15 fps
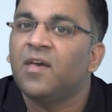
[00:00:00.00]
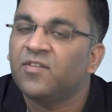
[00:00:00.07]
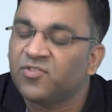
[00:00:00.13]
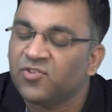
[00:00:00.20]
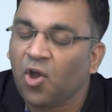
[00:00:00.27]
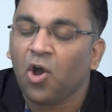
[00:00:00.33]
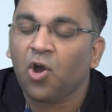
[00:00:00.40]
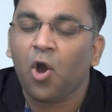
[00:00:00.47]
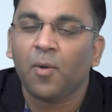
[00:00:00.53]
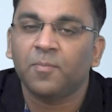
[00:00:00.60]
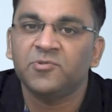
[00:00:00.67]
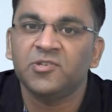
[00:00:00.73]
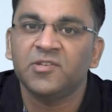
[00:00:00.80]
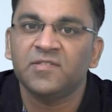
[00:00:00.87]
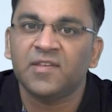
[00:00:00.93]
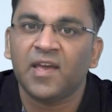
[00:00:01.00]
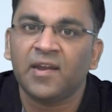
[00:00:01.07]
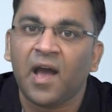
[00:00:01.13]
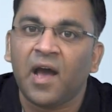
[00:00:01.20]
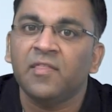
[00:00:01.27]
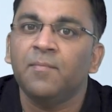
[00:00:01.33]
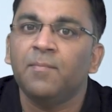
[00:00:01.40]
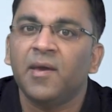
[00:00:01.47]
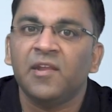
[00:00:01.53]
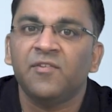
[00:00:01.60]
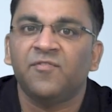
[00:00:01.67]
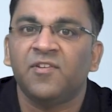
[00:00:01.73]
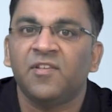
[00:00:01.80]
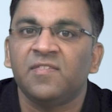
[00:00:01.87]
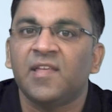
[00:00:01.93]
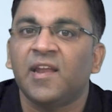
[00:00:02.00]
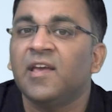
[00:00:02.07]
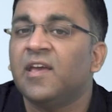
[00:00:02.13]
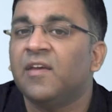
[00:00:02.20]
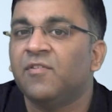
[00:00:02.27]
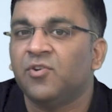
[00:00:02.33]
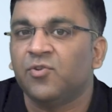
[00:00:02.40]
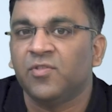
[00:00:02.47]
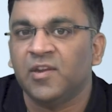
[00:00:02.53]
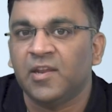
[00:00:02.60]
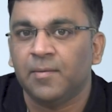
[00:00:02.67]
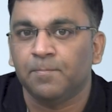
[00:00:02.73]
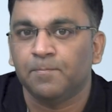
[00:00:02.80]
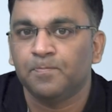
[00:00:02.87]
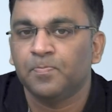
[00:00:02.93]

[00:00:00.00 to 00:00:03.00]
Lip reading: stock options, and other benefits that are given to the team.